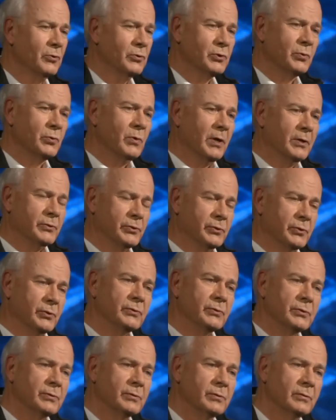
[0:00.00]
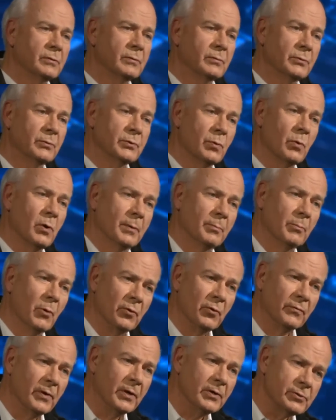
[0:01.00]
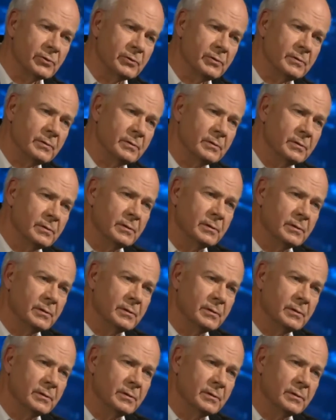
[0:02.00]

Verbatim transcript: to those questions was what, motivation?